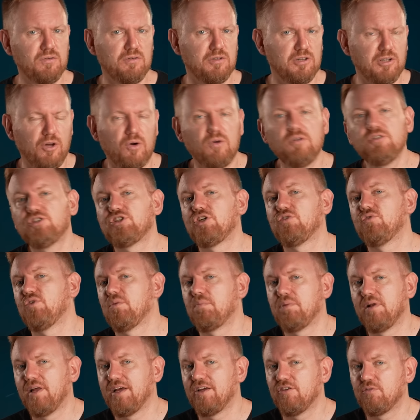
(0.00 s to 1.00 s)
launch a
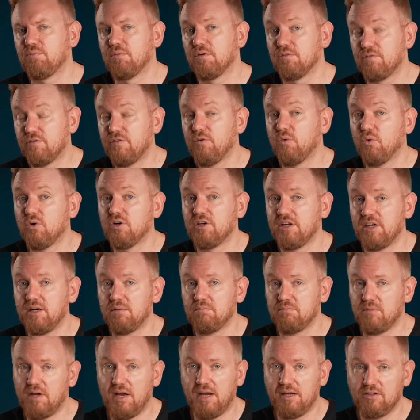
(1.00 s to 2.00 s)
replacement for the
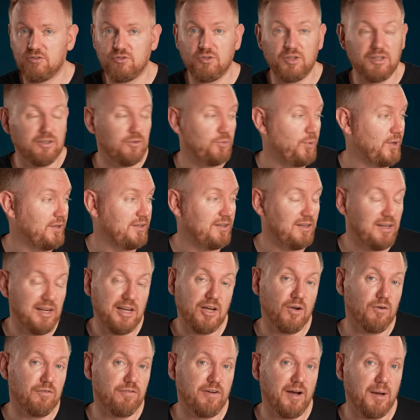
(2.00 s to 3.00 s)

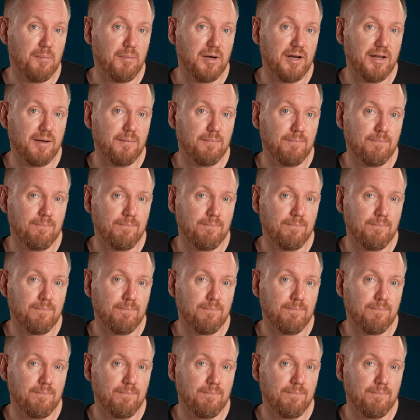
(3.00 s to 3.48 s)
A320neo family.